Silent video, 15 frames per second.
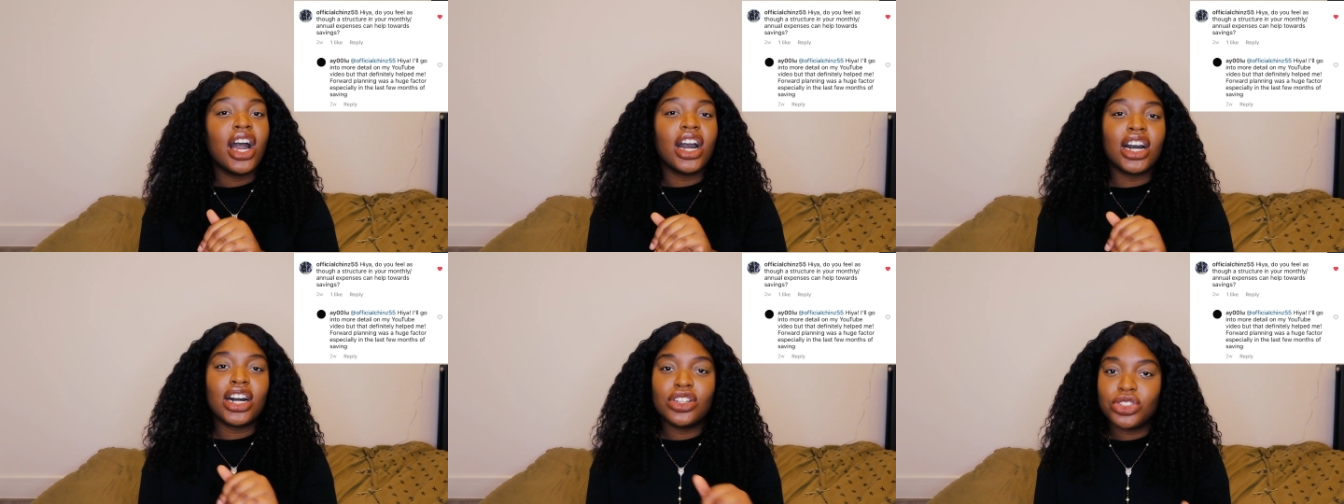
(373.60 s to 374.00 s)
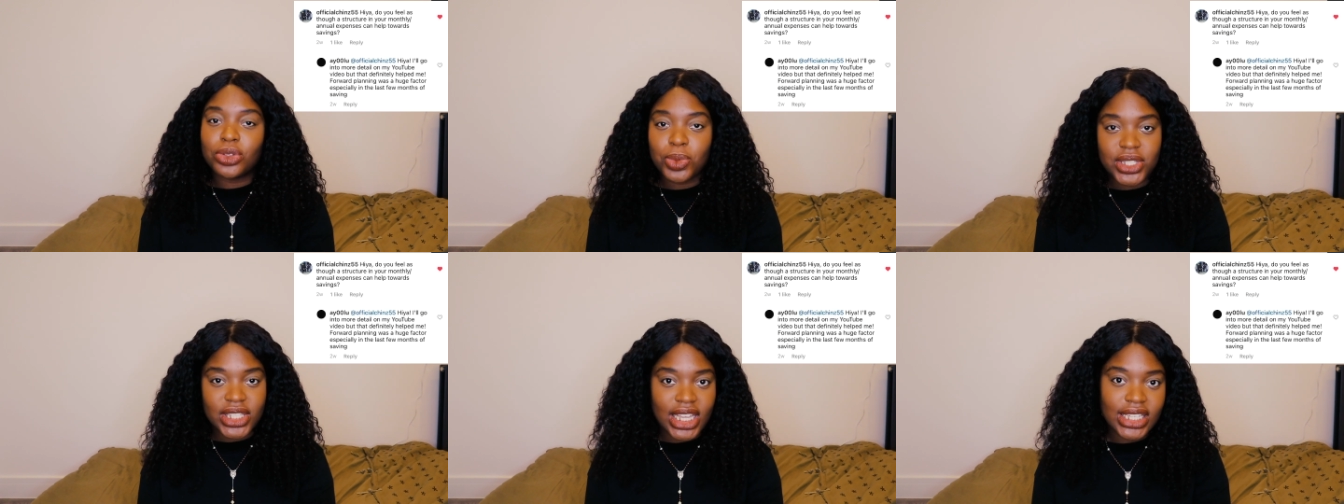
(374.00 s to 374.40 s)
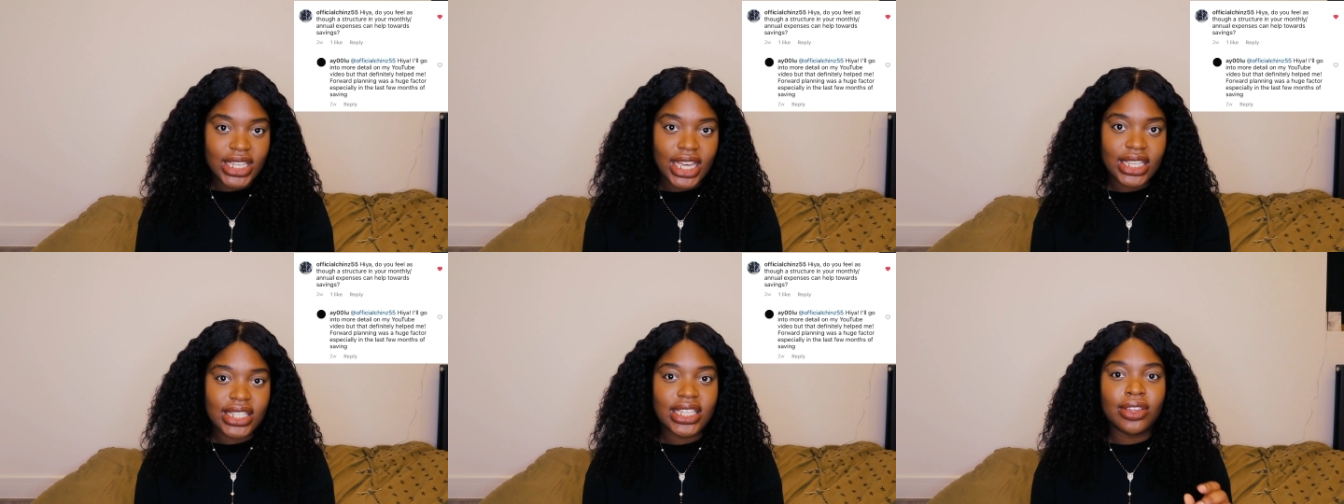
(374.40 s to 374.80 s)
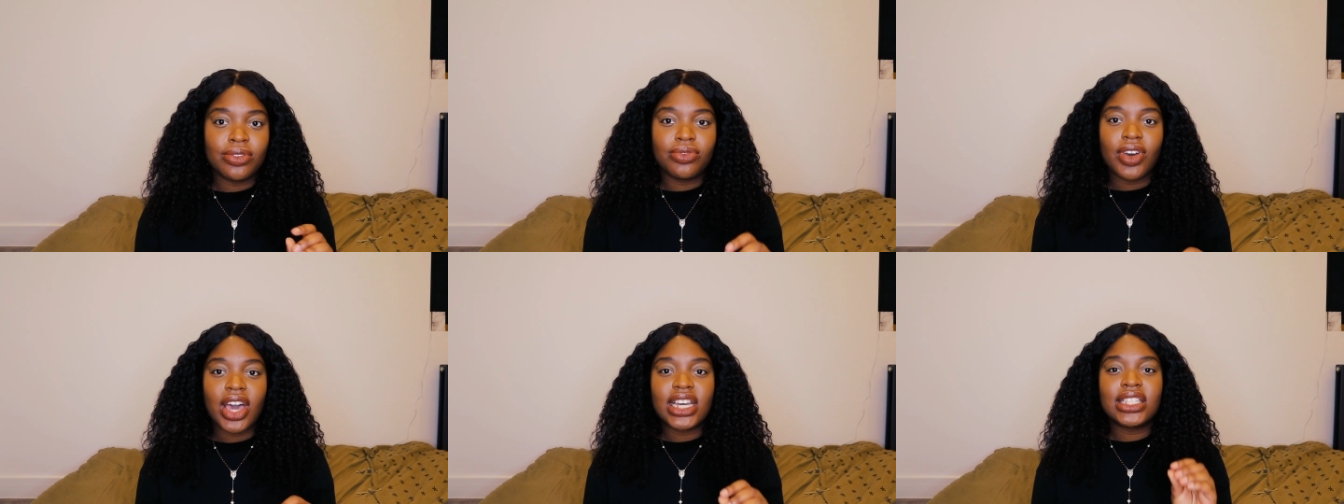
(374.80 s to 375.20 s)
100% yes.
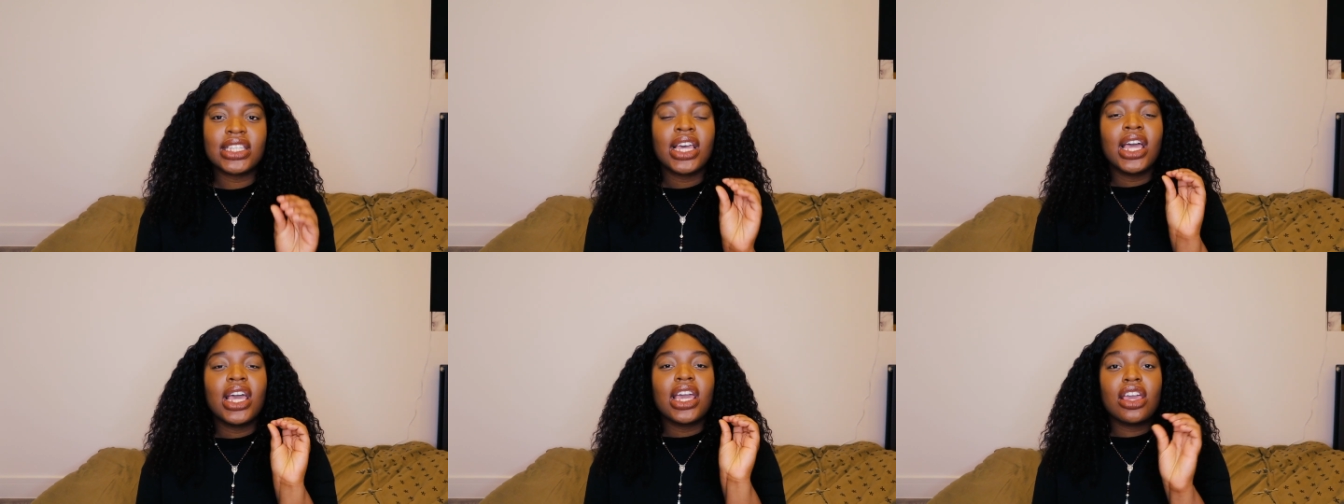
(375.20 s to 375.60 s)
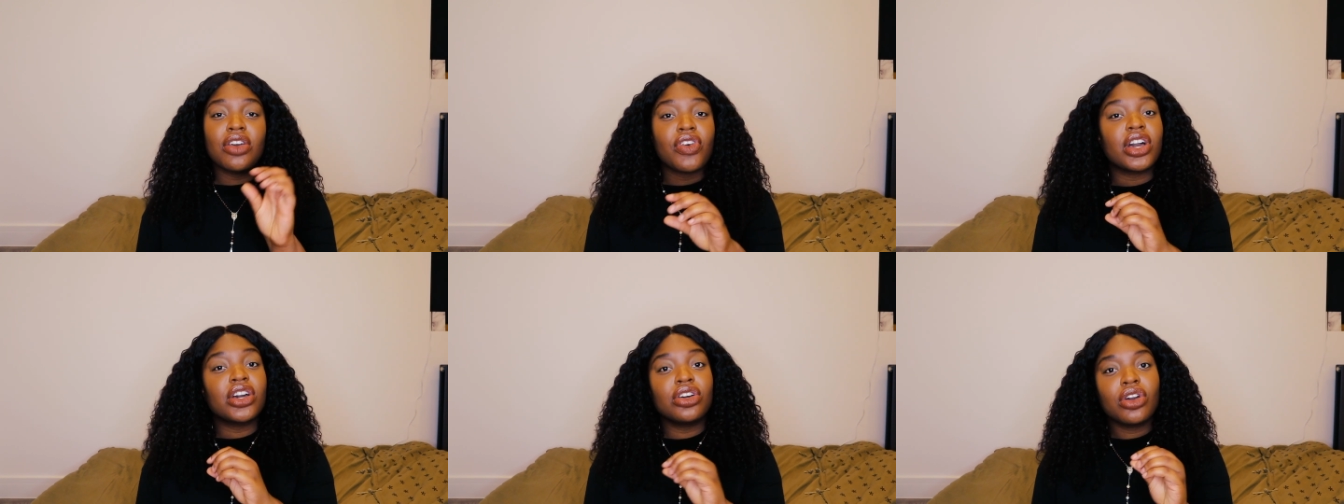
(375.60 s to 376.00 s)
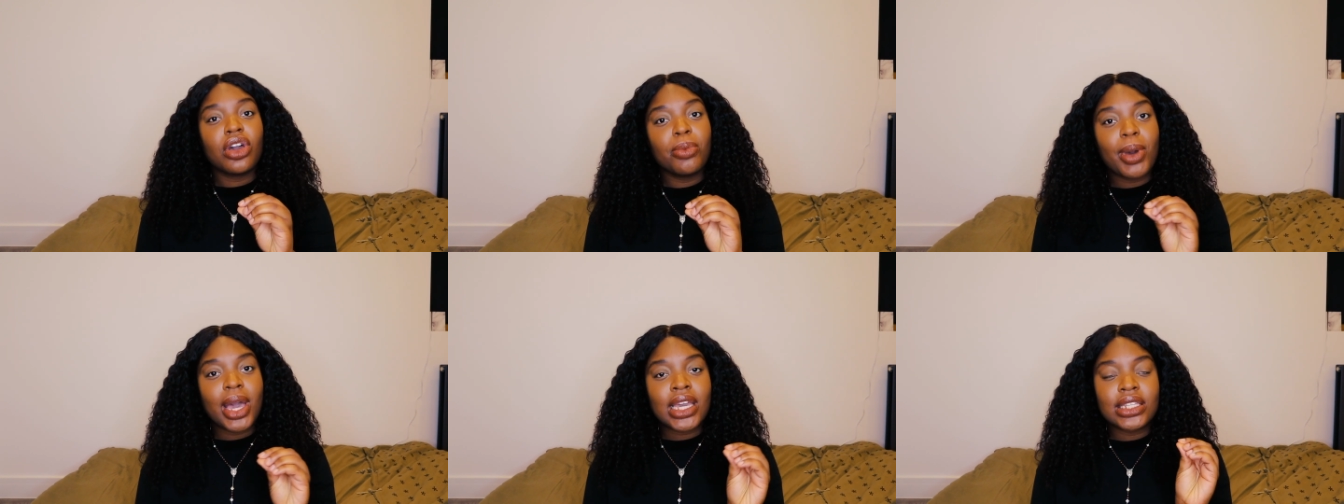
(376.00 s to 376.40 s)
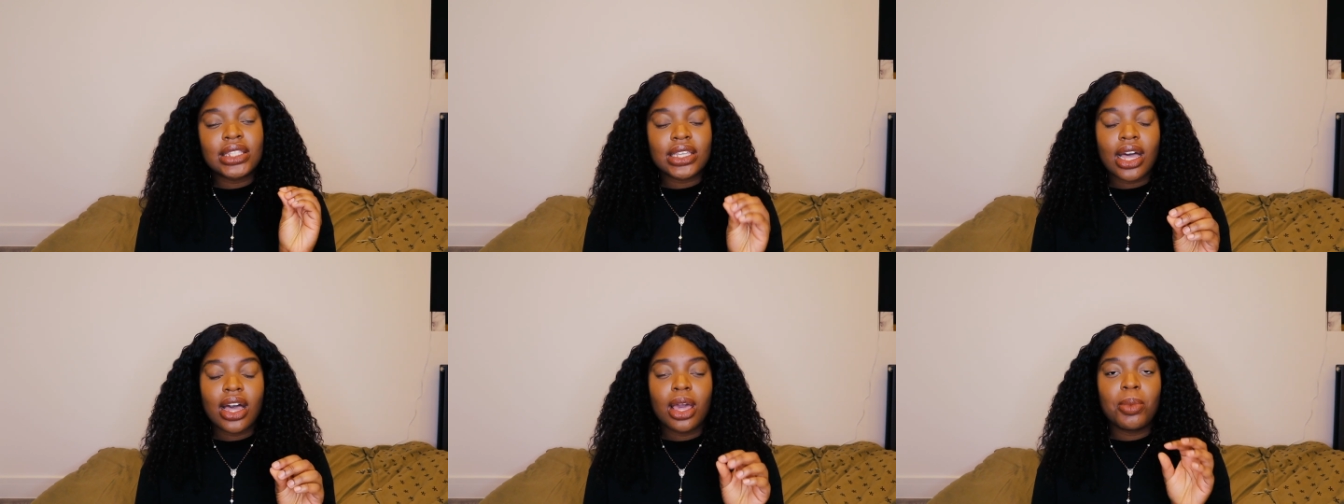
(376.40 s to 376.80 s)
In fact, if I could go back in
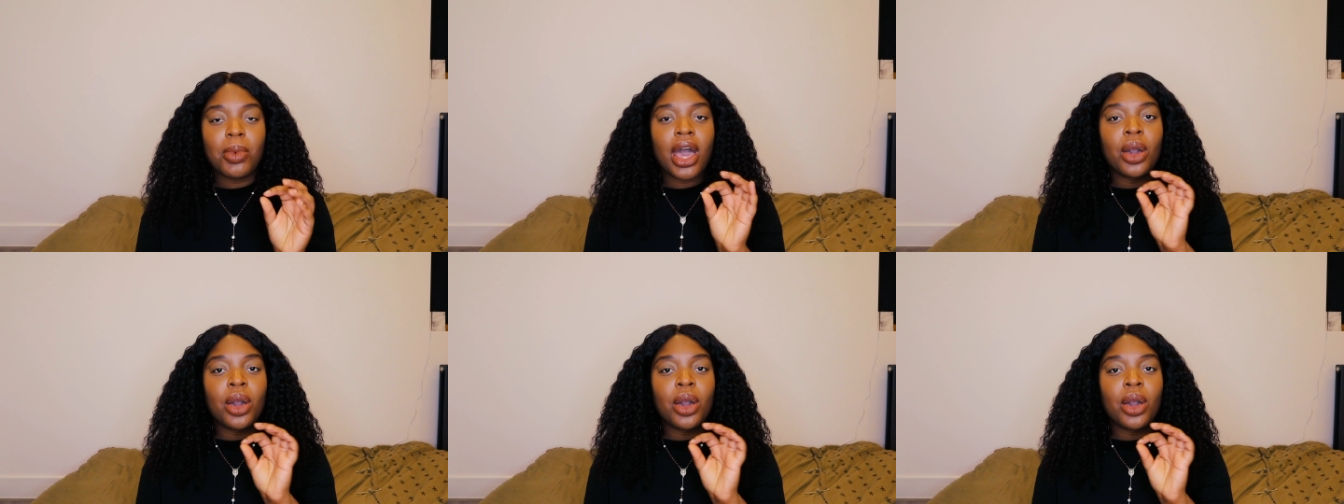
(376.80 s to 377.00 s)
time,